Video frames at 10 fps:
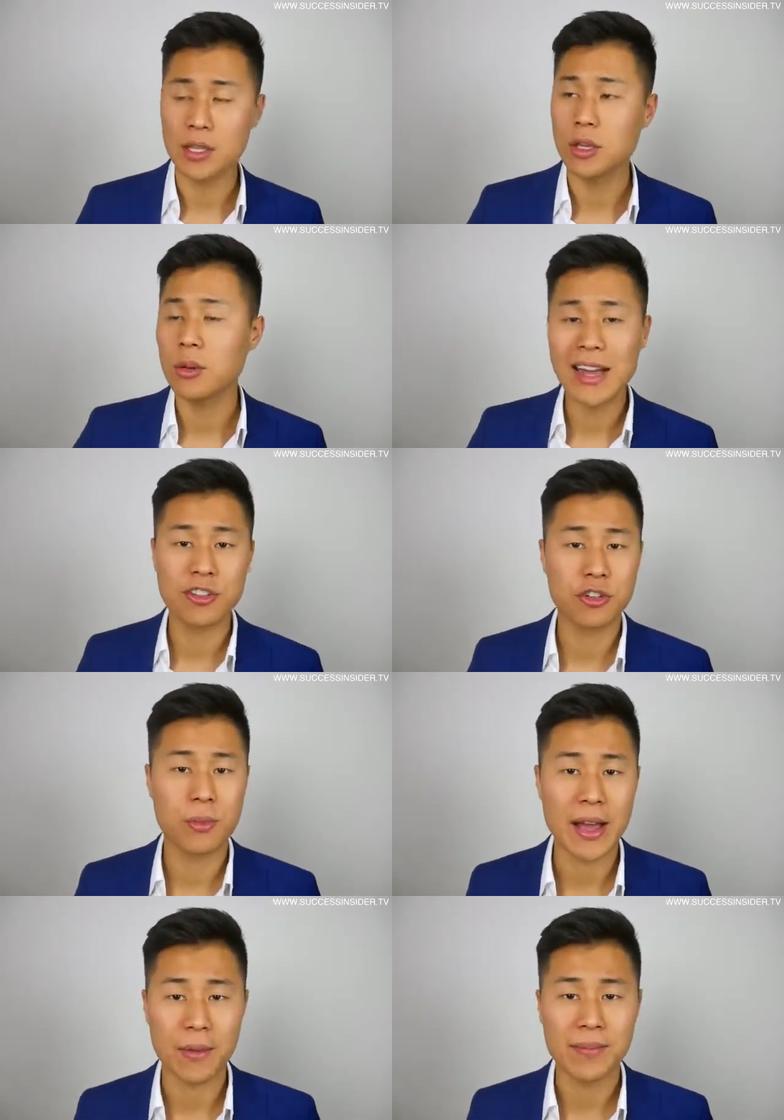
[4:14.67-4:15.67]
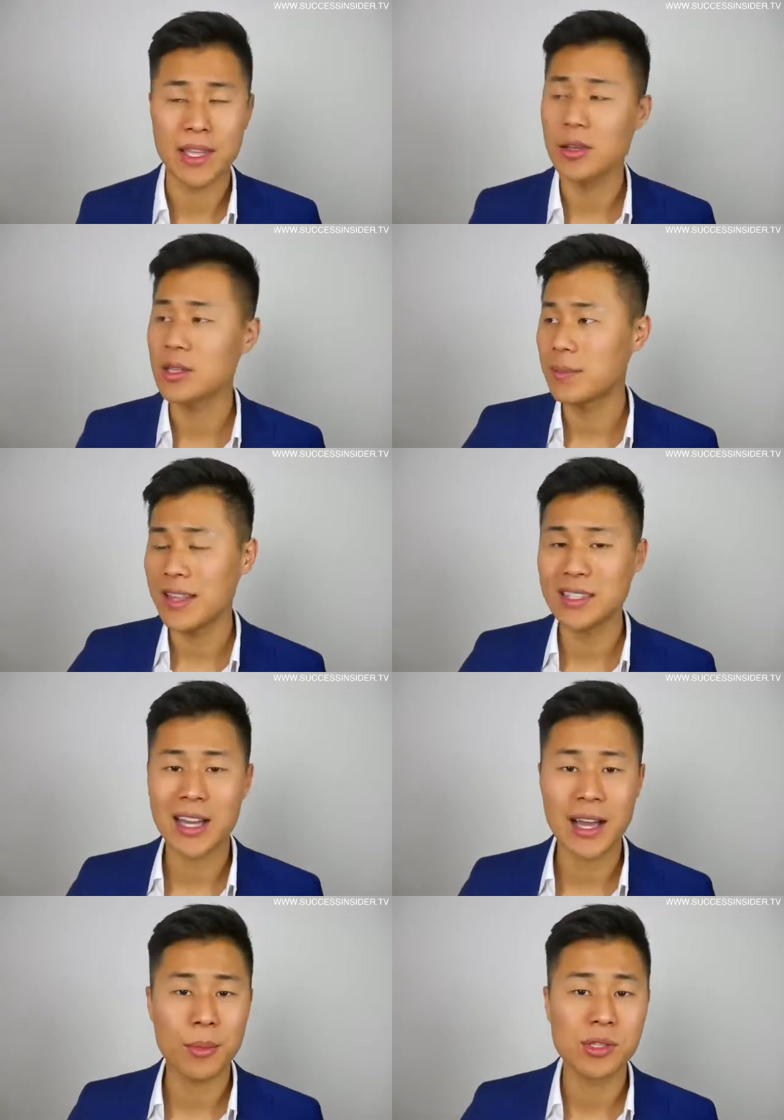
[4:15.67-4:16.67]
They don't lounge about. They don't spend
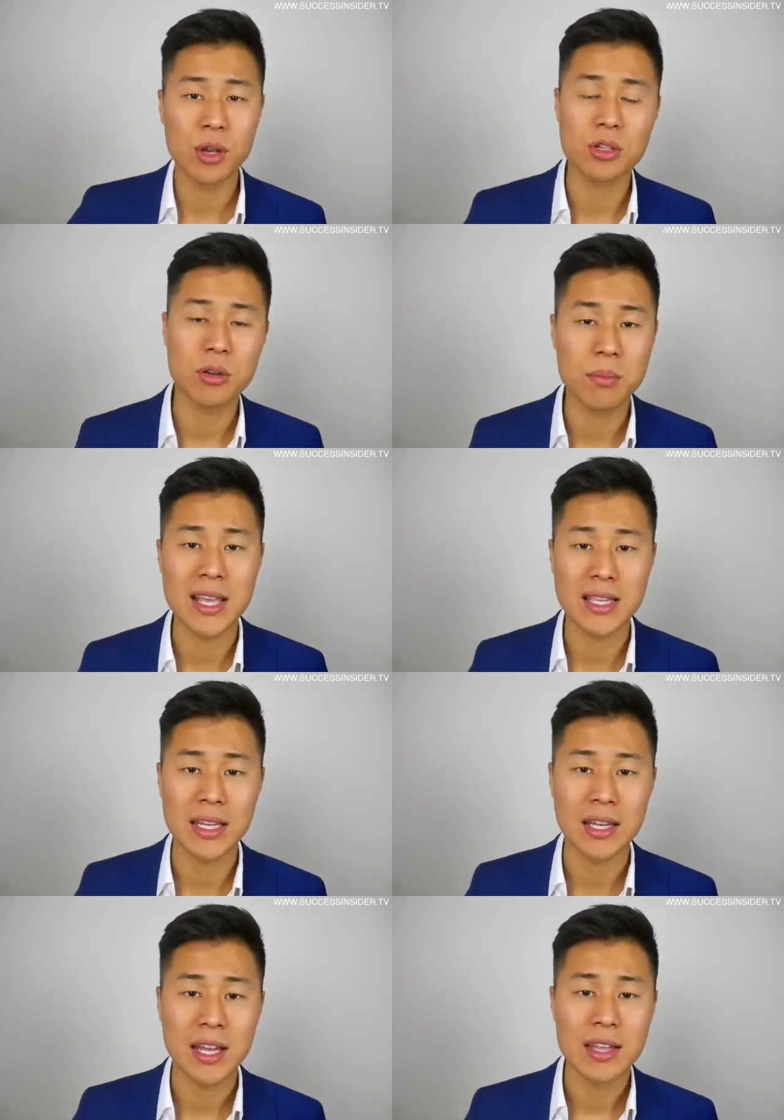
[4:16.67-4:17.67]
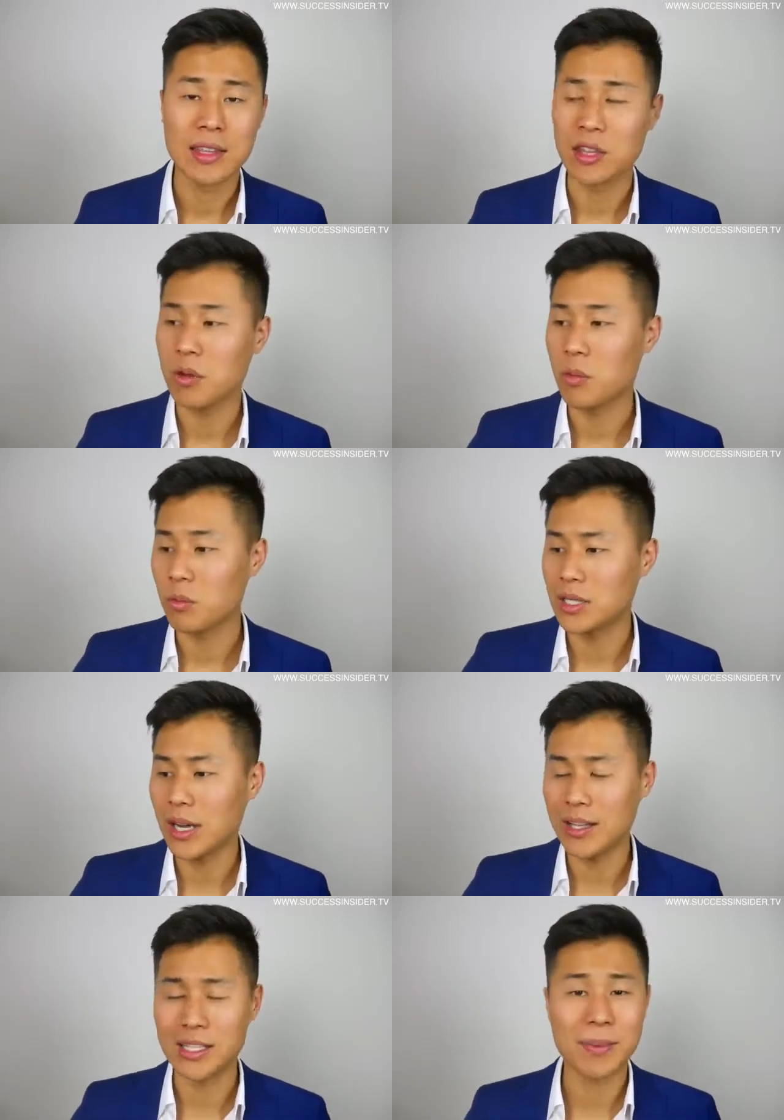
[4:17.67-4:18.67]
time on social media. They don't
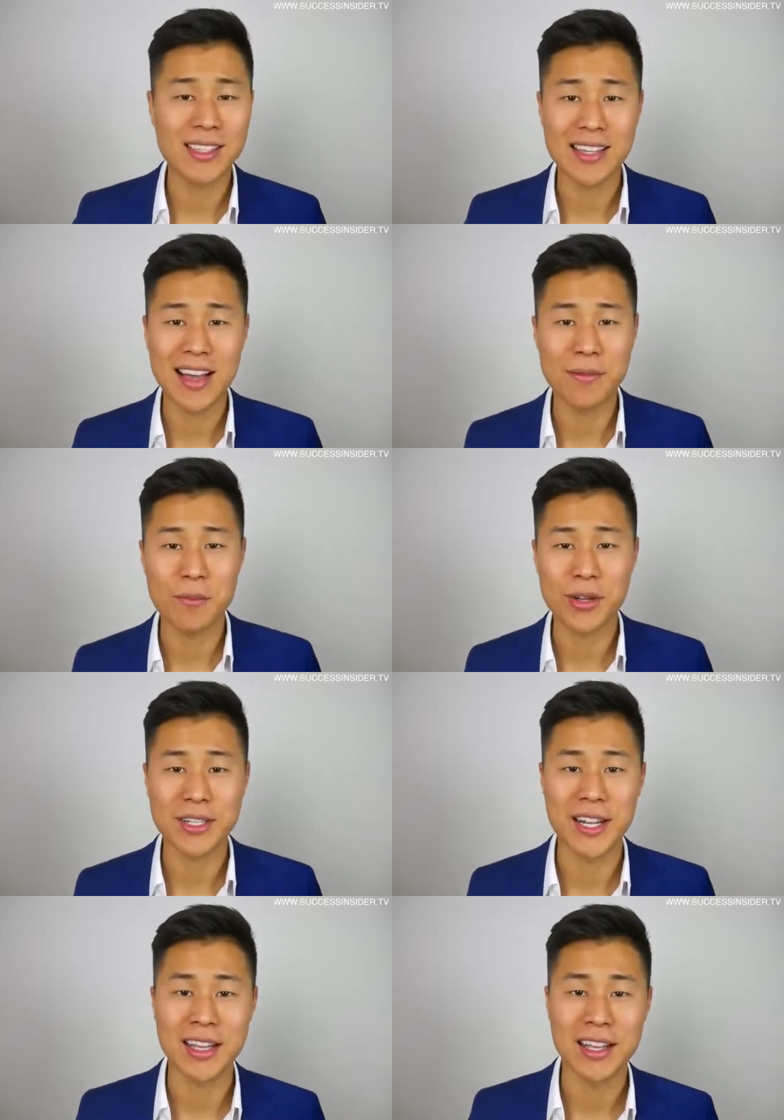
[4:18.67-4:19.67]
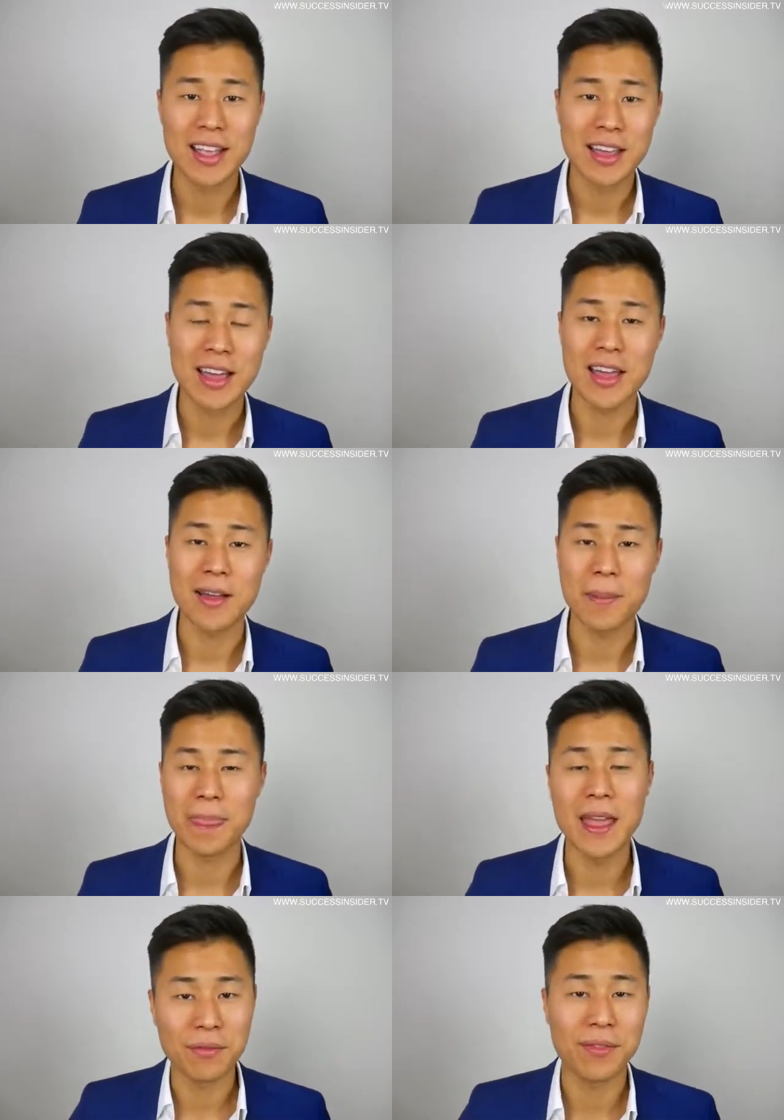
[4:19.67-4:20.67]
spend time watching
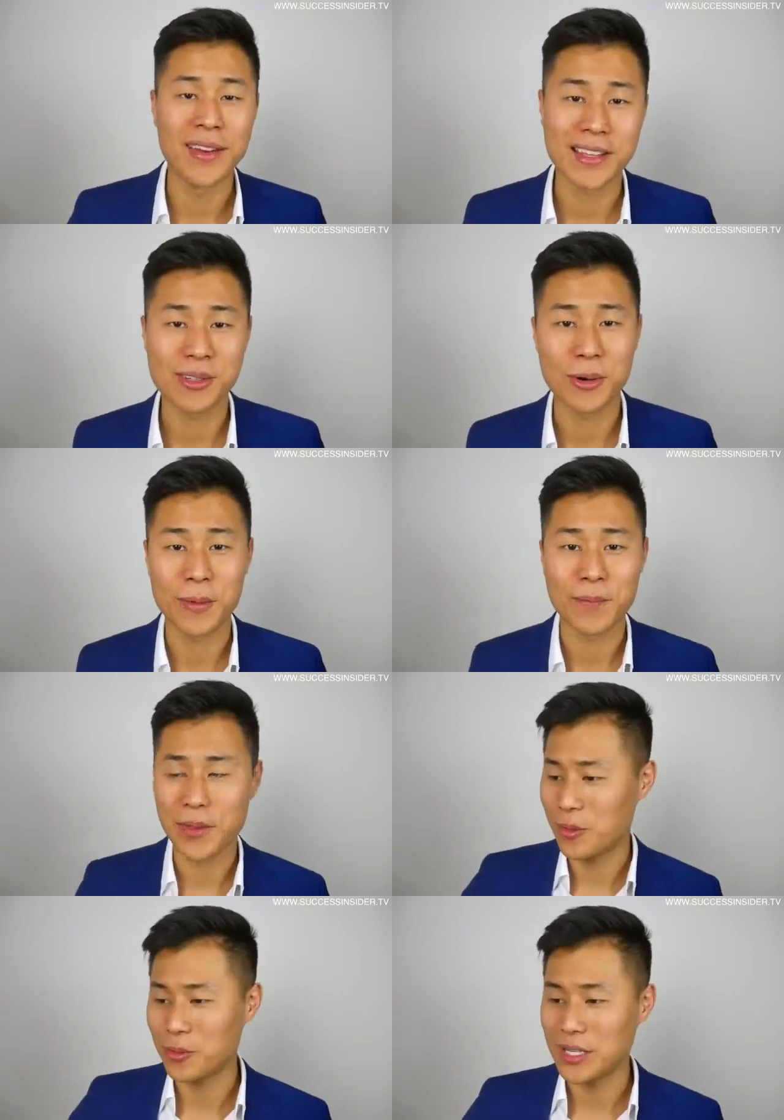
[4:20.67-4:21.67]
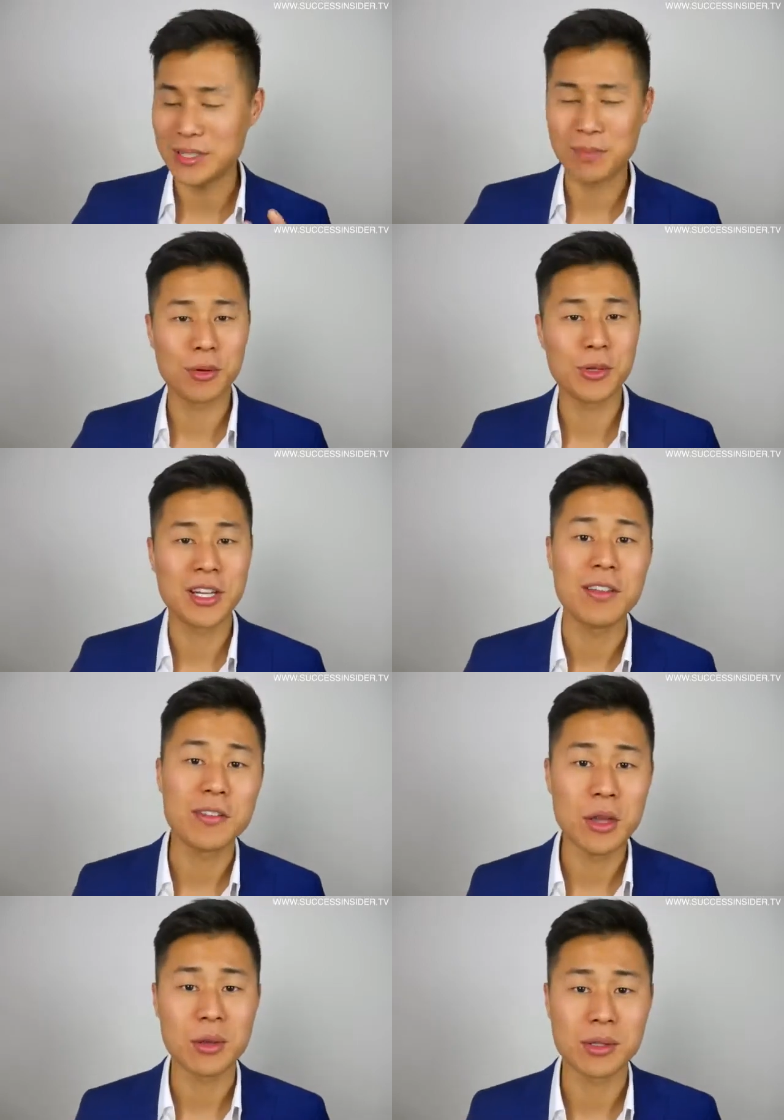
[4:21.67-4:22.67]
Netflix or all this bullshit
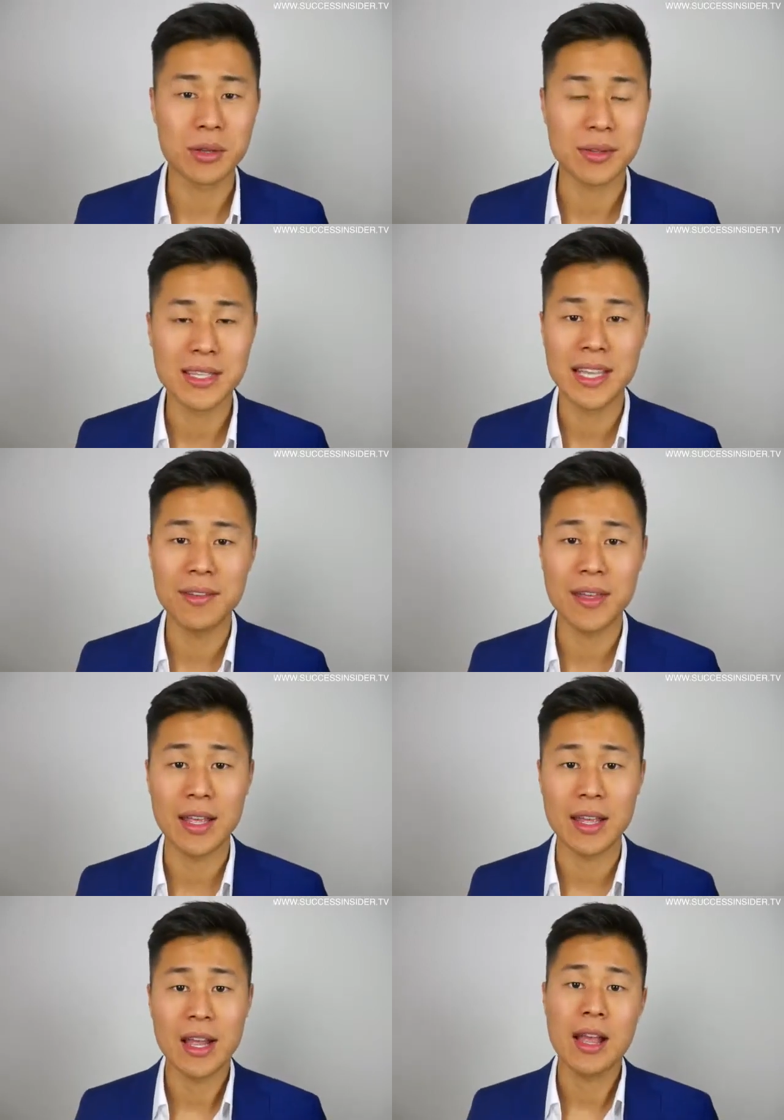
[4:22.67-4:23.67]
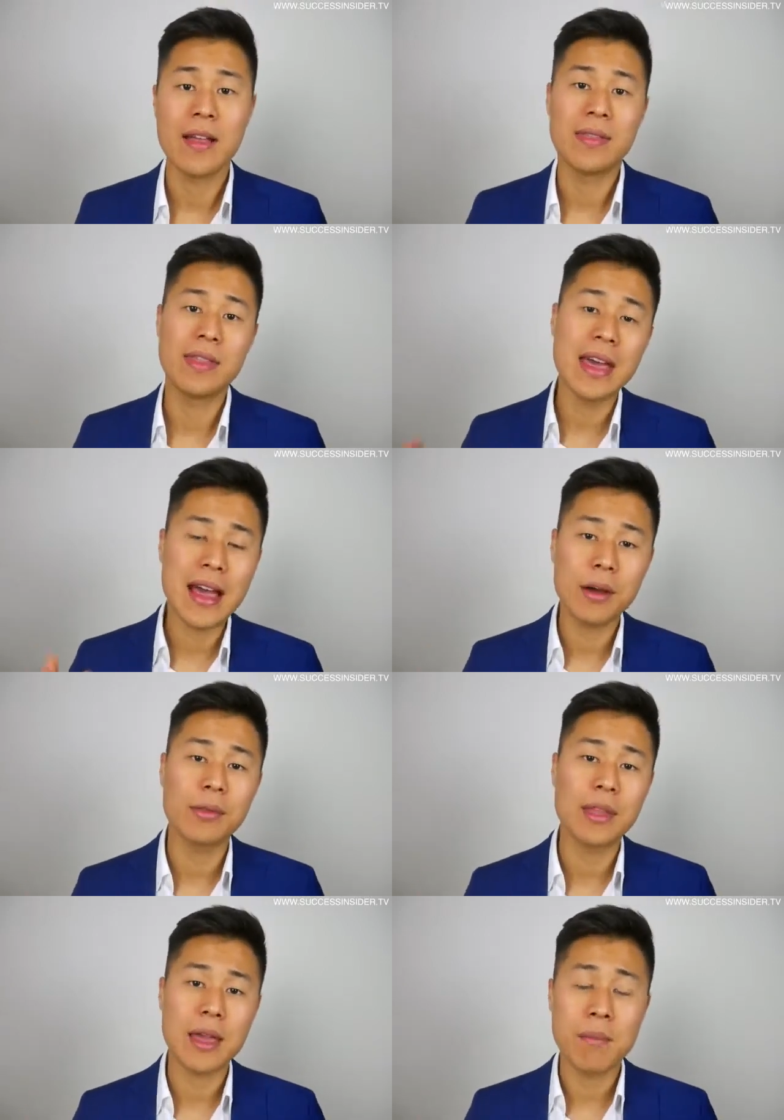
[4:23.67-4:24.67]
news on the TV. They're
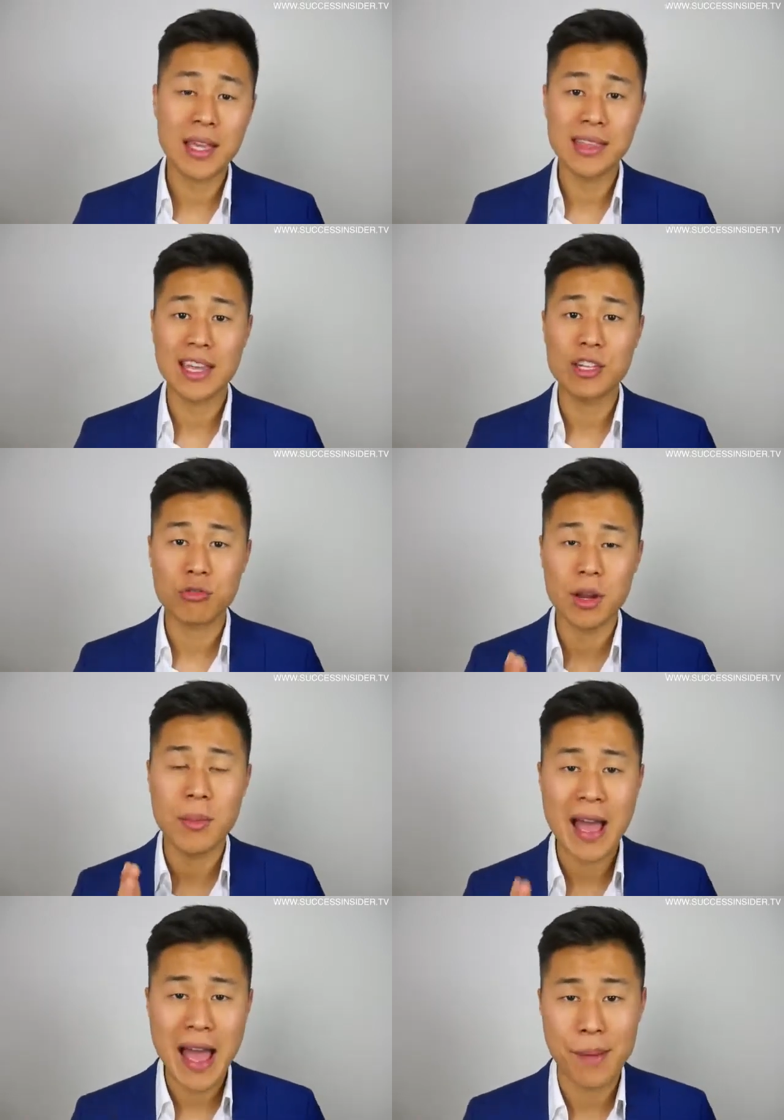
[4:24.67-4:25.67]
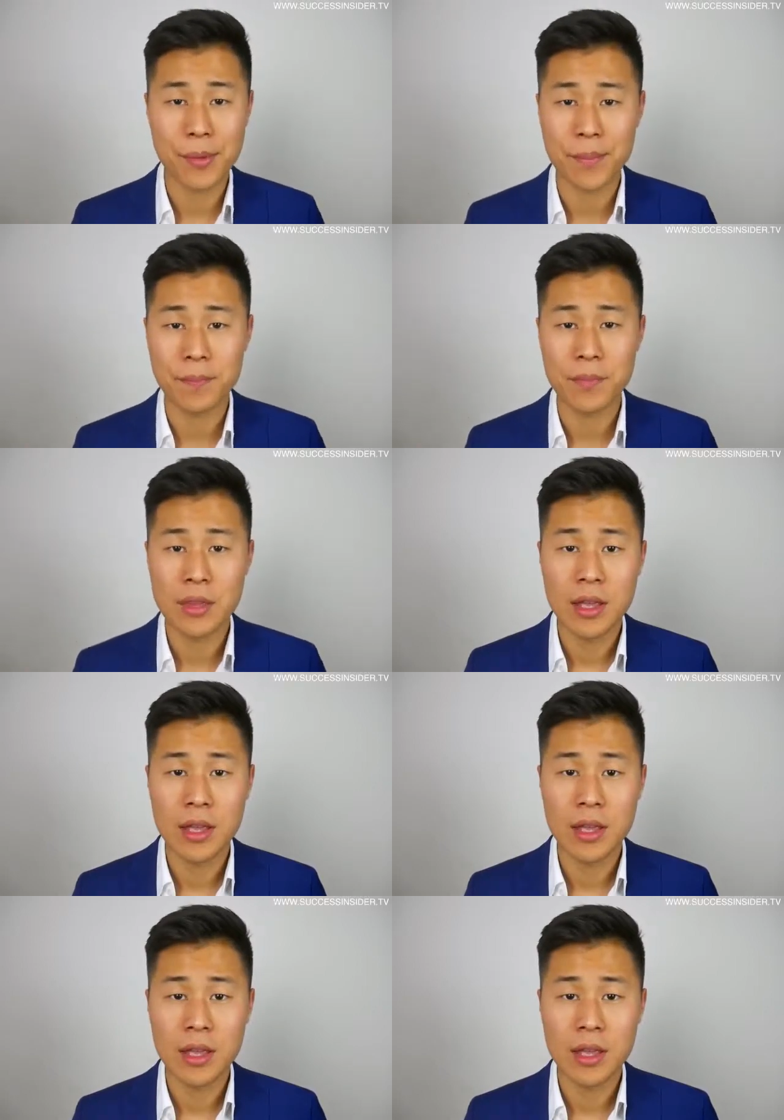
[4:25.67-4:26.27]
out there making their dream happen,